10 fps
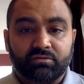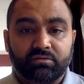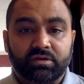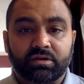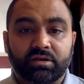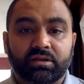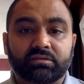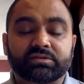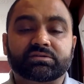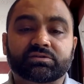
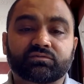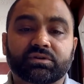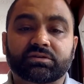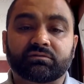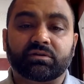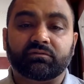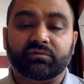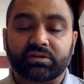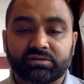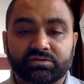in this situation
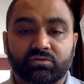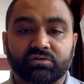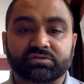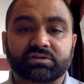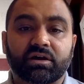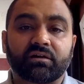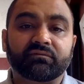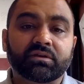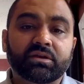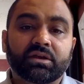on a very short
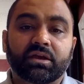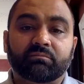staff